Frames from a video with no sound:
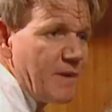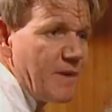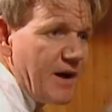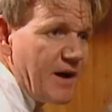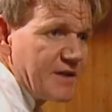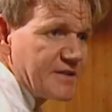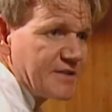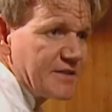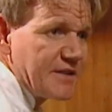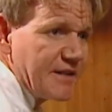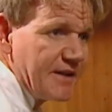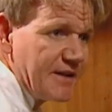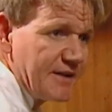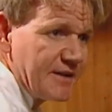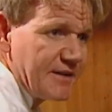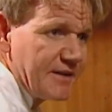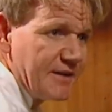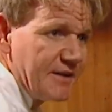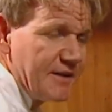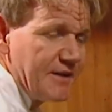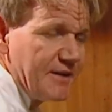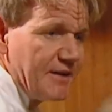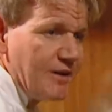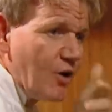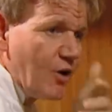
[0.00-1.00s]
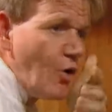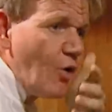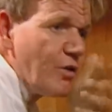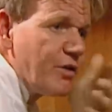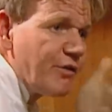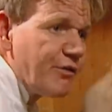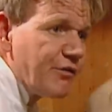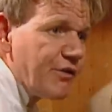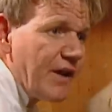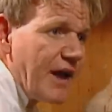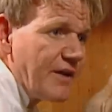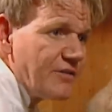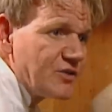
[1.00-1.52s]
parsley, all the
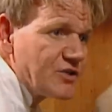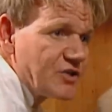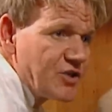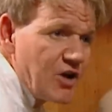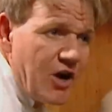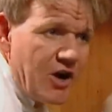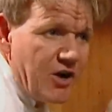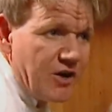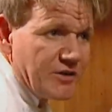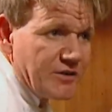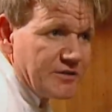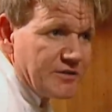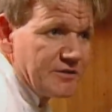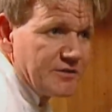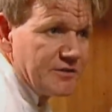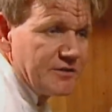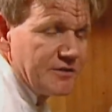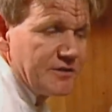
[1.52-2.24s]
flavor's gone.